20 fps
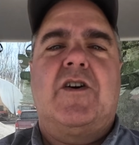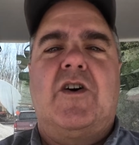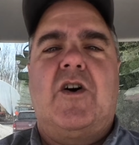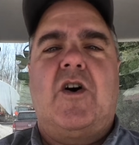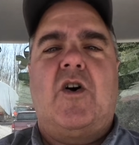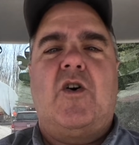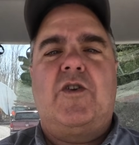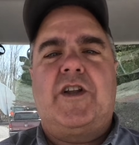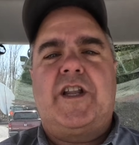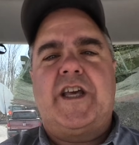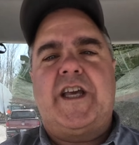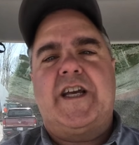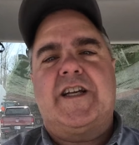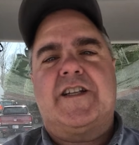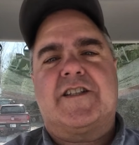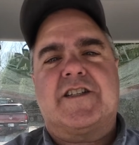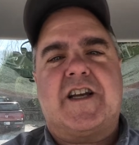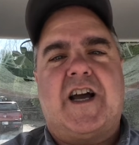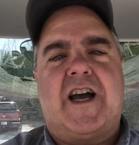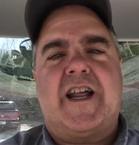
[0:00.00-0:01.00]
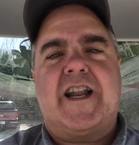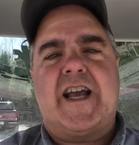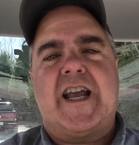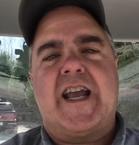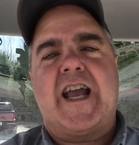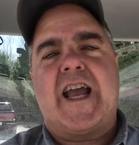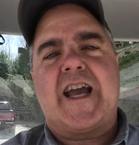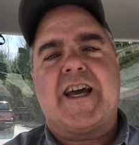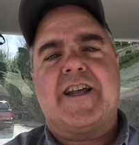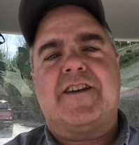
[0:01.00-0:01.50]
only it's got a
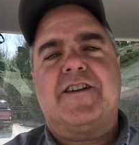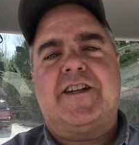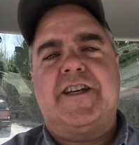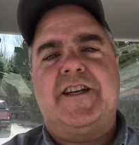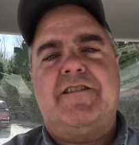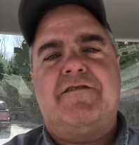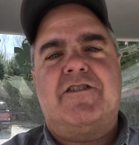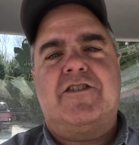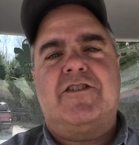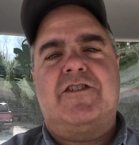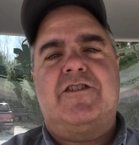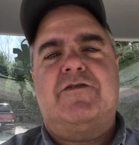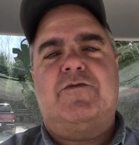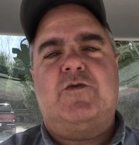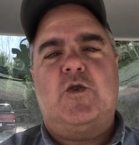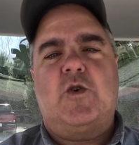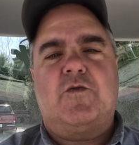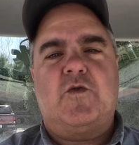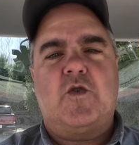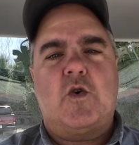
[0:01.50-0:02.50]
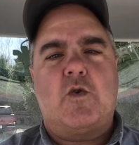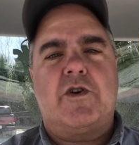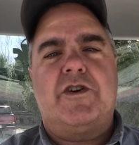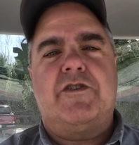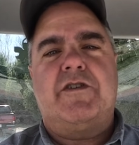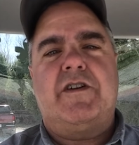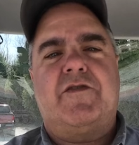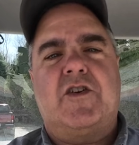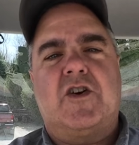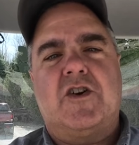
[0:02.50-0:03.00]
hand lever for forward
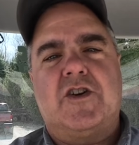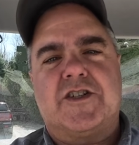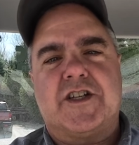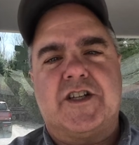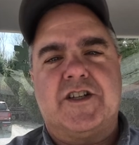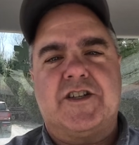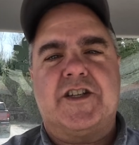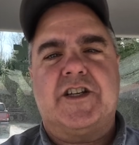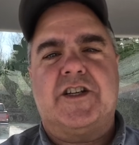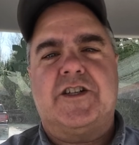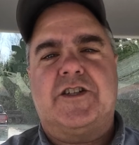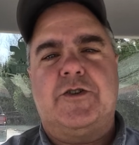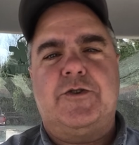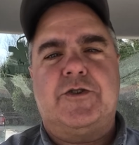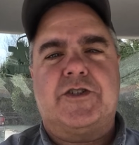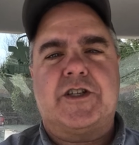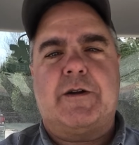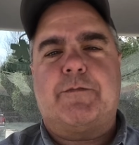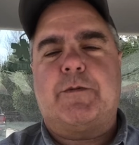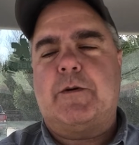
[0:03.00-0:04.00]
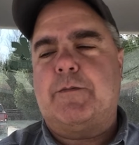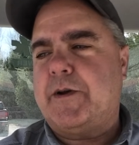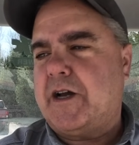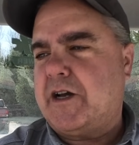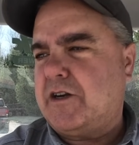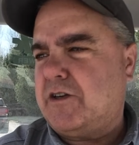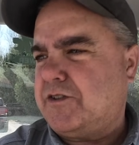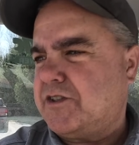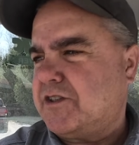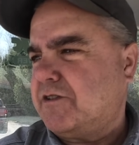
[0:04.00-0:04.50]
and reverse instead of two separate
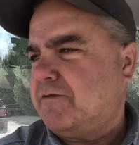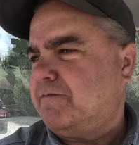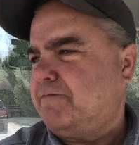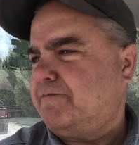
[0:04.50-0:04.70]
pedals.